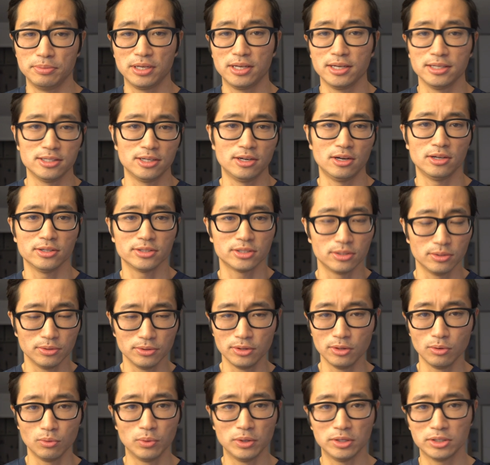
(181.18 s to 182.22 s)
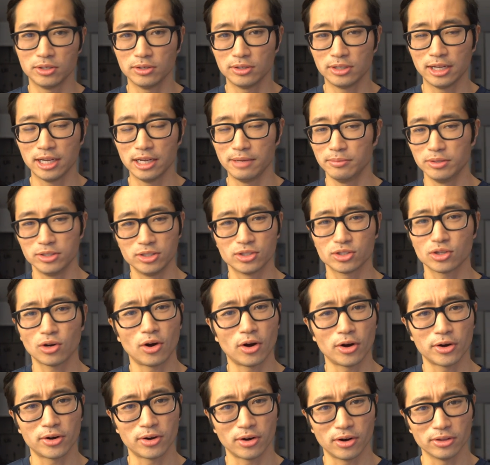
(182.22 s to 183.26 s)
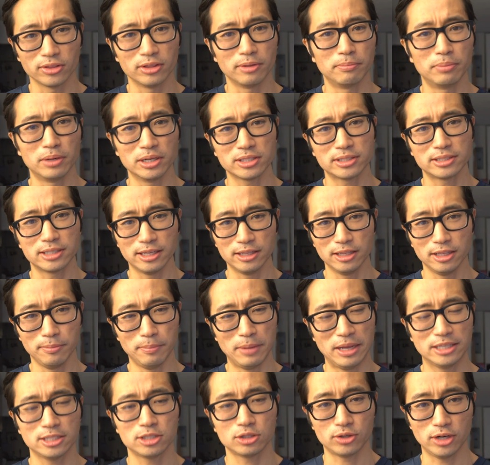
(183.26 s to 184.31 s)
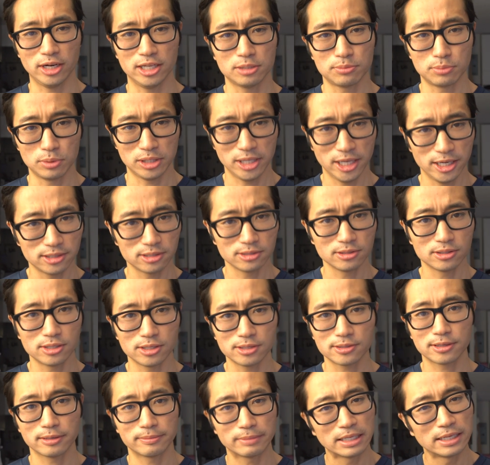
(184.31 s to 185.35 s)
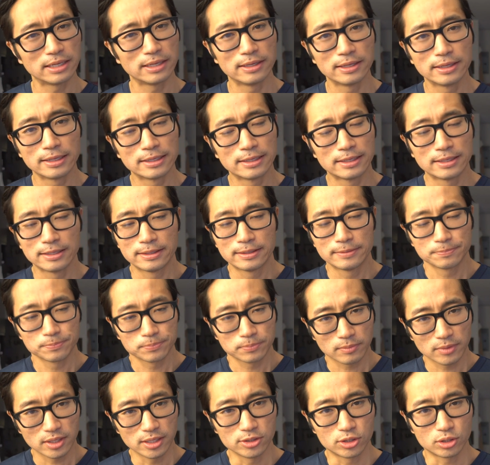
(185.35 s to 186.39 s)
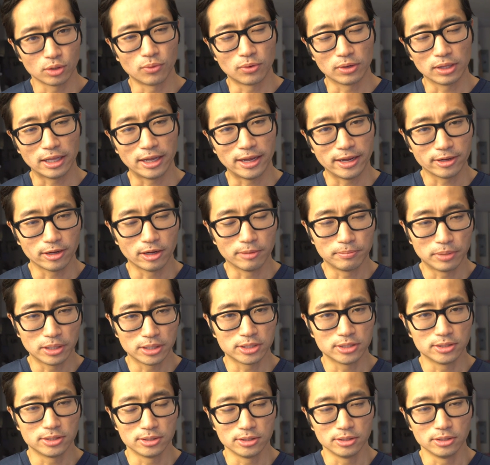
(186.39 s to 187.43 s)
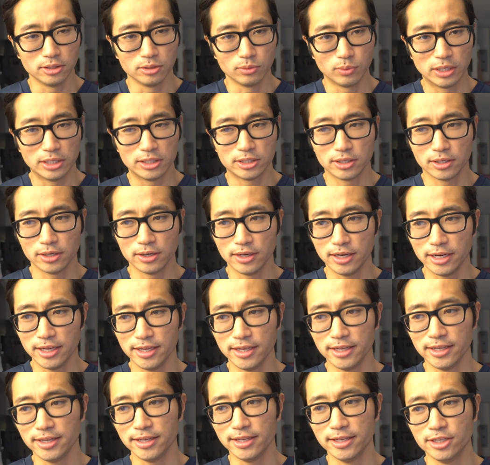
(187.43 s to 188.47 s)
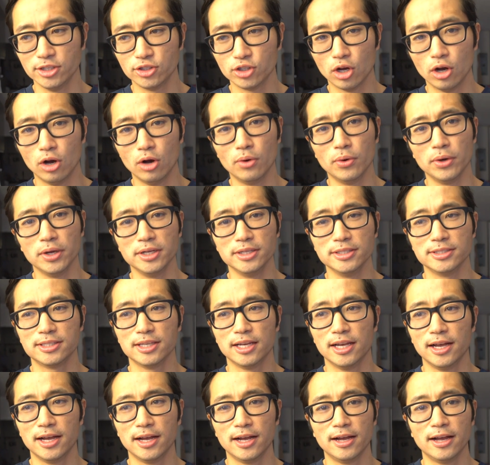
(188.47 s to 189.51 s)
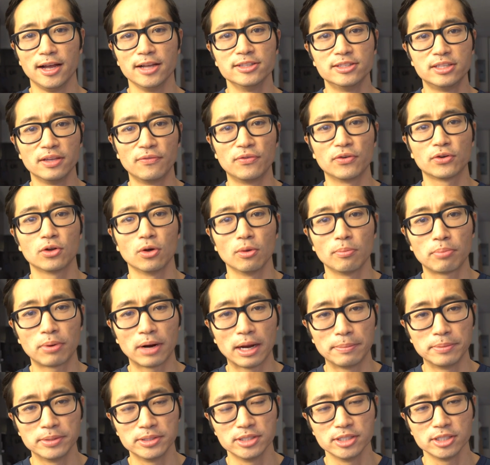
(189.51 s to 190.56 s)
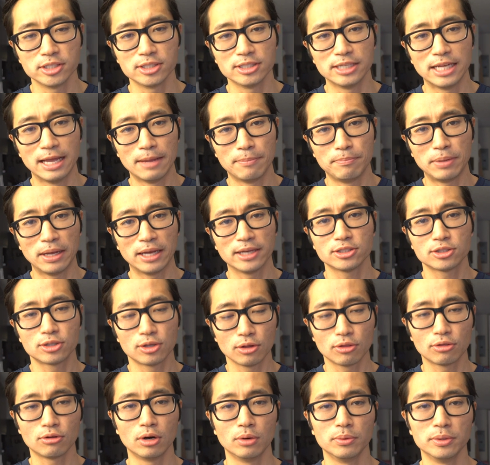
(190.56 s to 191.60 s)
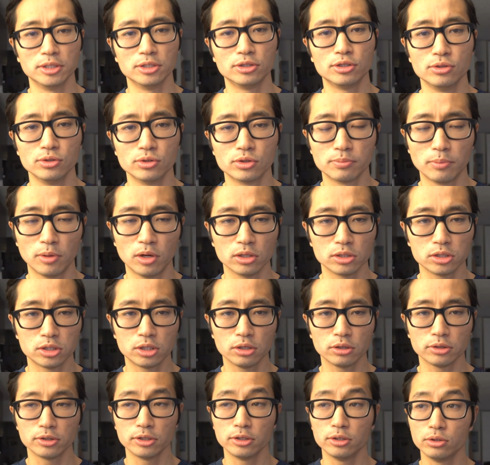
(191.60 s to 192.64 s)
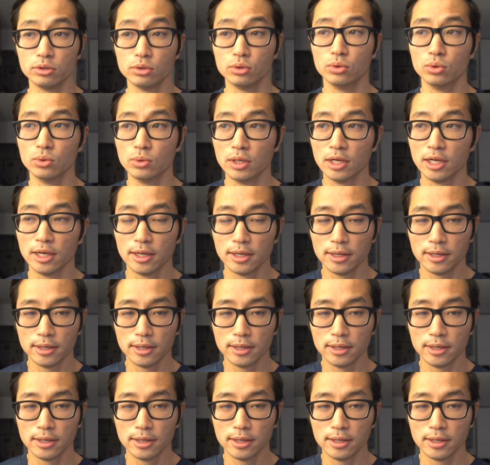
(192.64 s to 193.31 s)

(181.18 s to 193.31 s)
because it also, the winter time is just harder on the bus and the mass transportation system. And so relying on buses in the winter is always a difficult proposition at best. Throw in two small children who